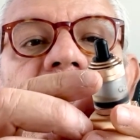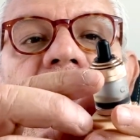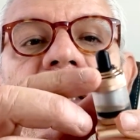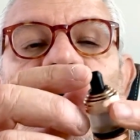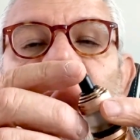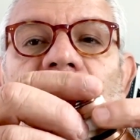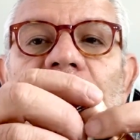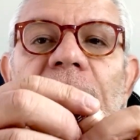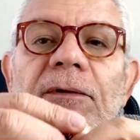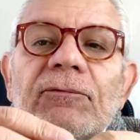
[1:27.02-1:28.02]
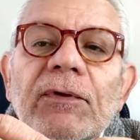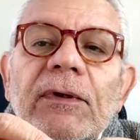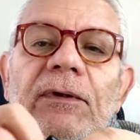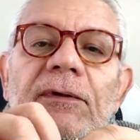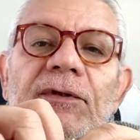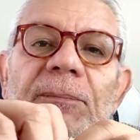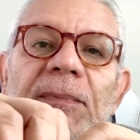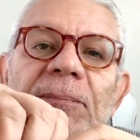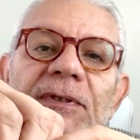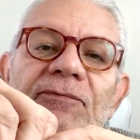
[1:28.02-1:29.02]
The drip
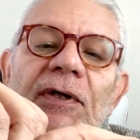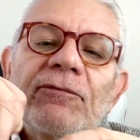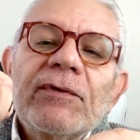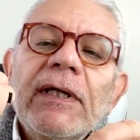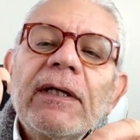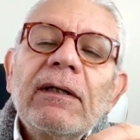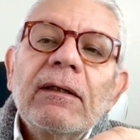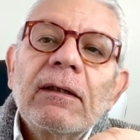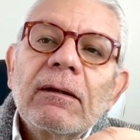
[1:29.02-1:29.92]
tip is 510,